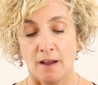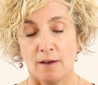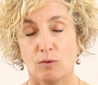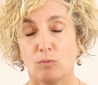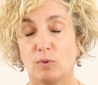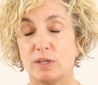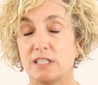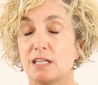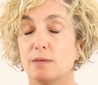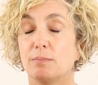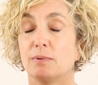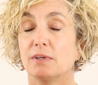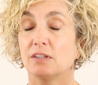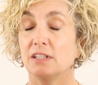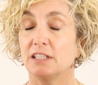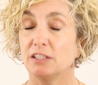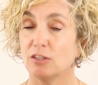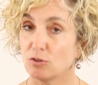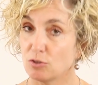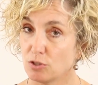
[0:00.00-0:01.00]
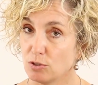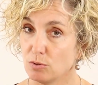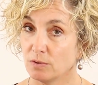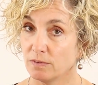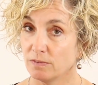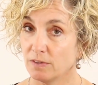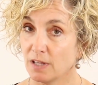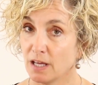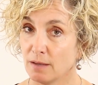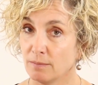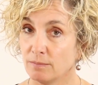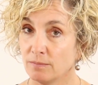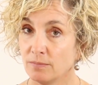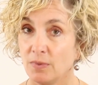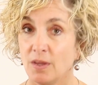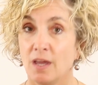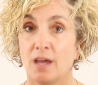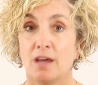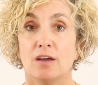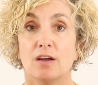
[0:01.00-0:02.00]
We typically know 2 of them.
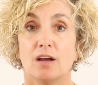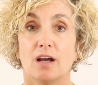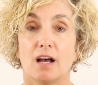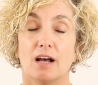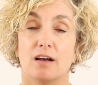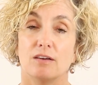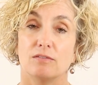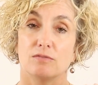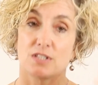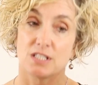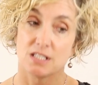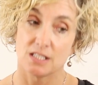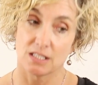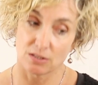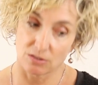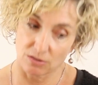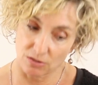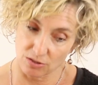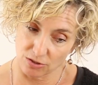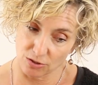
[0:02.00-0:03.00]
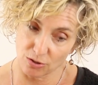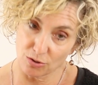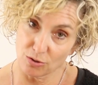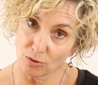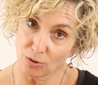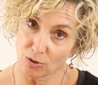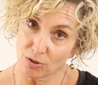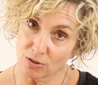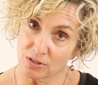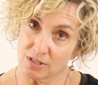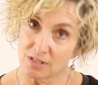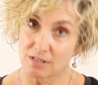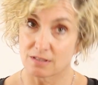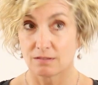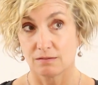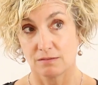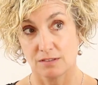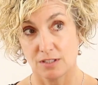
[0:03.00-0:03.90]
2-year-olds,